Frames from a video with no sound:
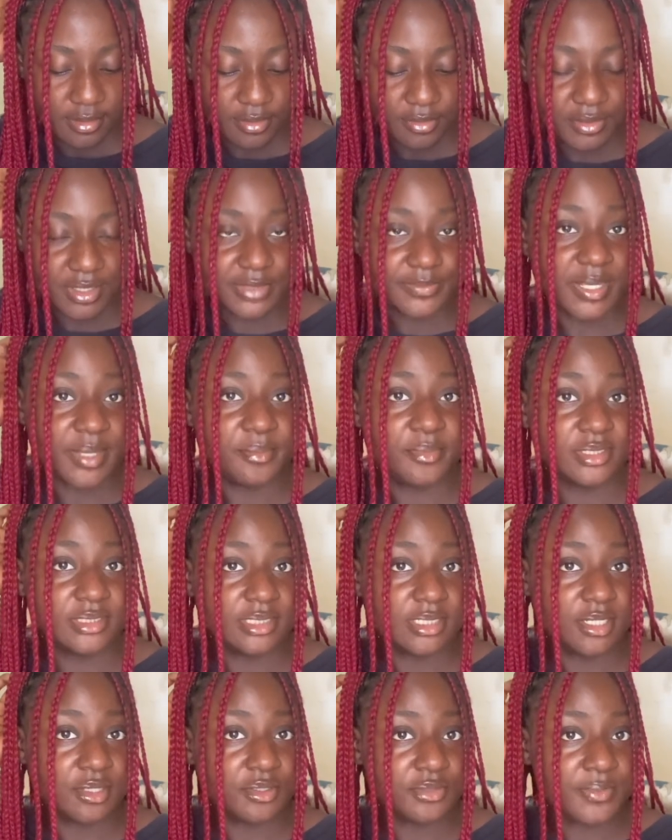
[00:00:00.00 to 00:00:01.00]
What is my body
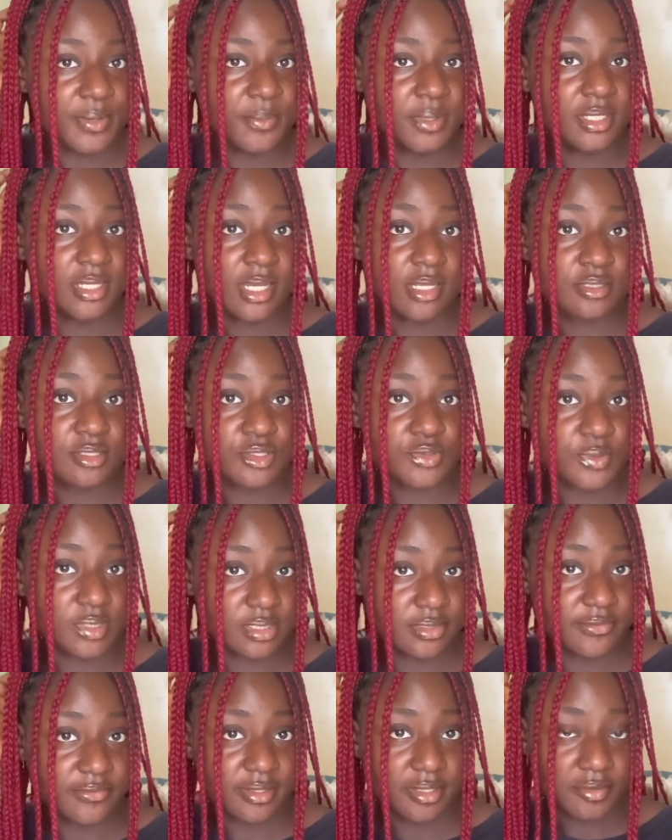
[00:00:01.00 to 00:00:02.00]
count? My body count is
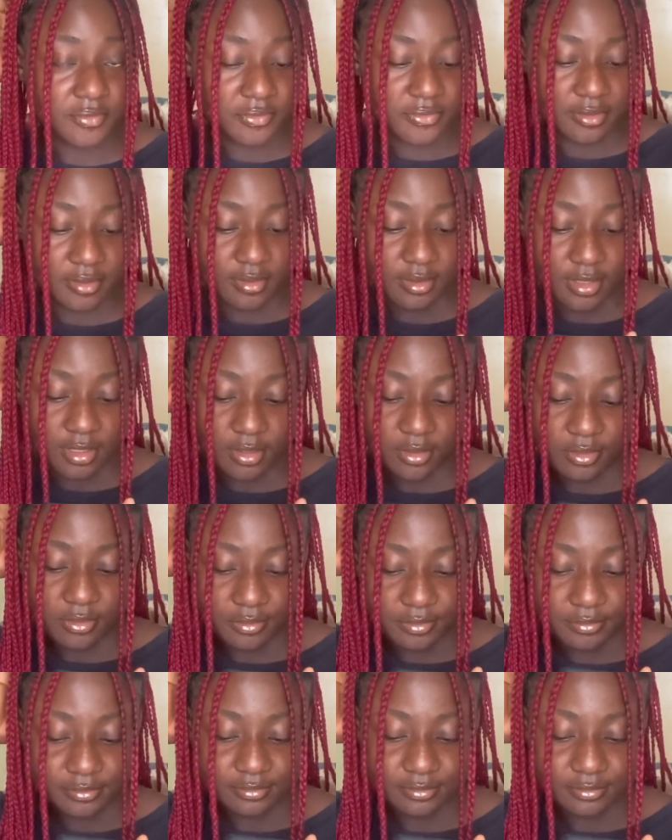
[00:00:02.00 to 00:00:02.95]
25. Thank you.